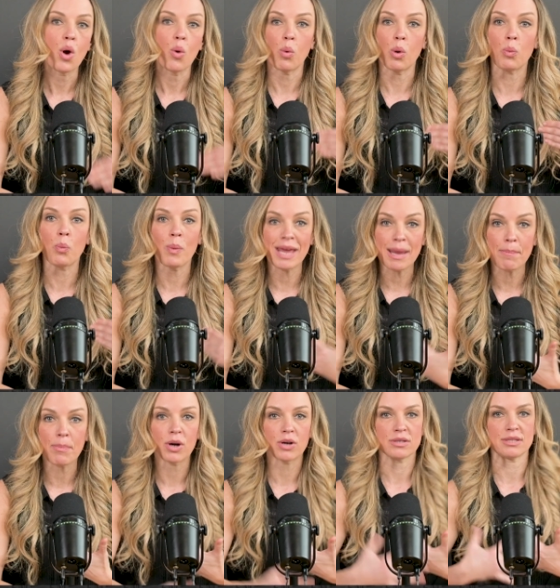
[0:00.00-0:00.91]
Would we
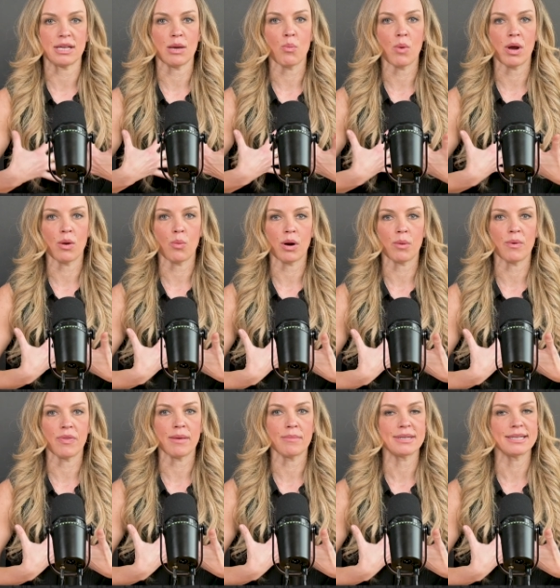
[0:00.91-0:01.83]
personally want to work
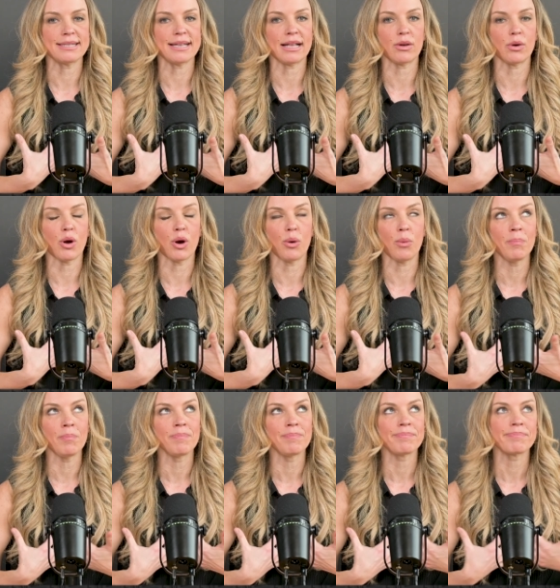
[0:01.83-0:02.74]
with them to sell our home?
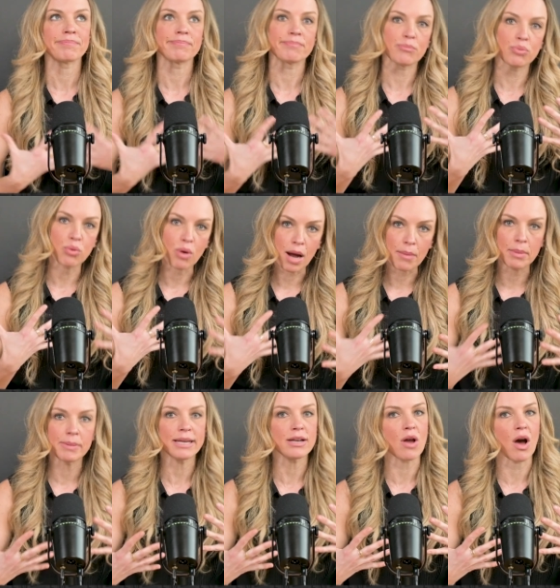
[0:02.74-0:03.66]

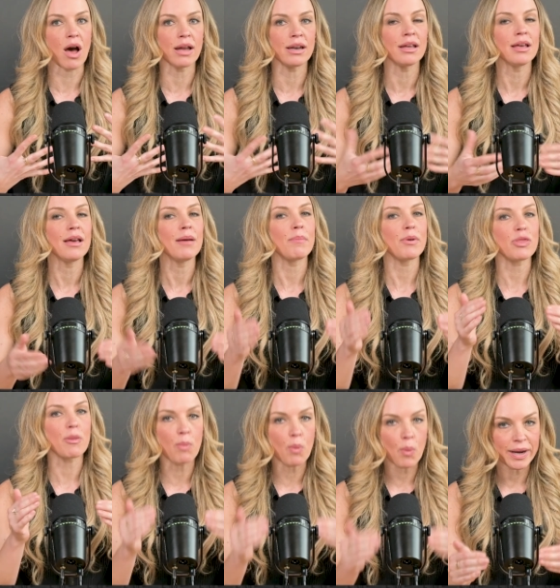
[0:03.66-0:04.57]
Probably not. But
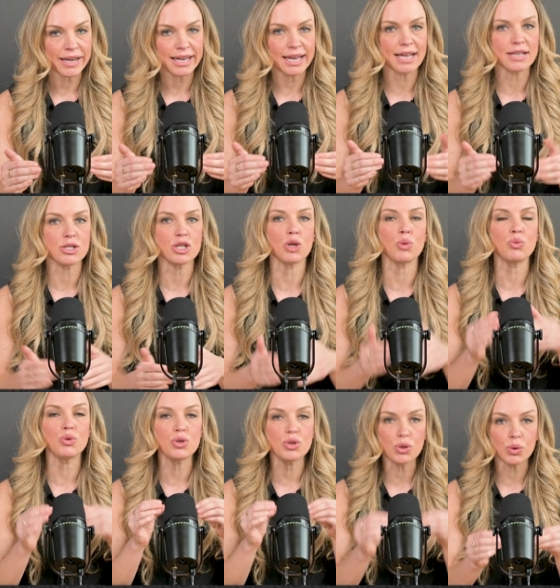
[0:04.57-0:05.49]
the point is
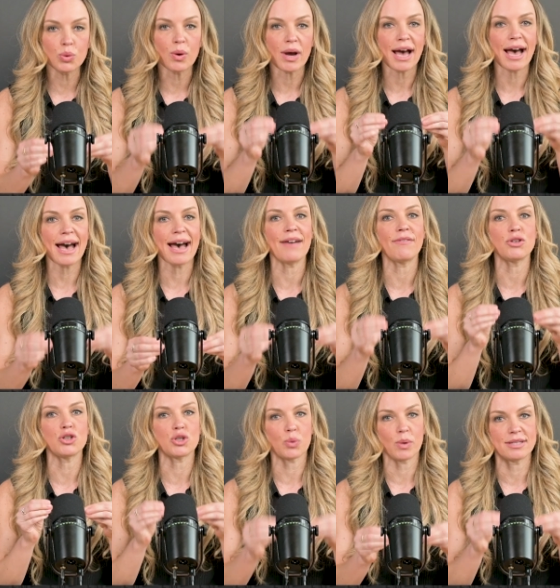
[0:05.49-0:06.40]
you do have
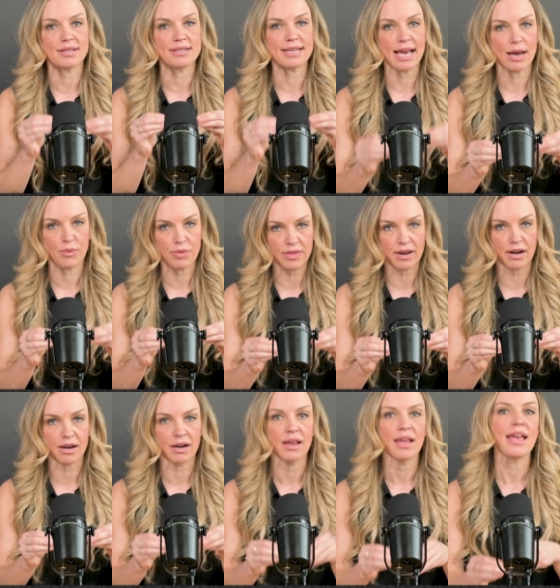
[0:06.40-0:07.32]
choices out
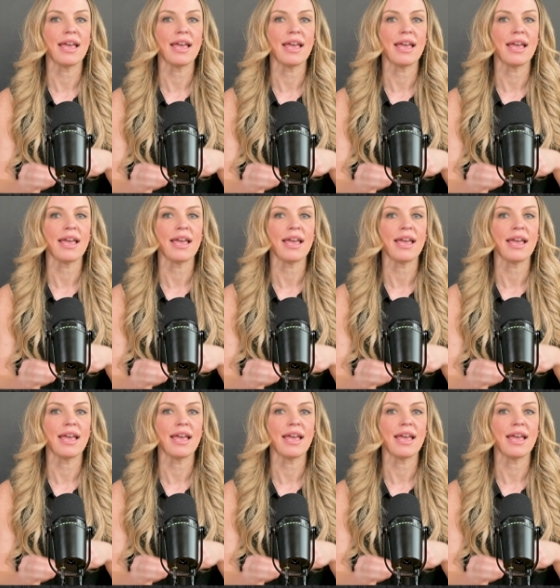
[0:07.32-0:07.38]
there.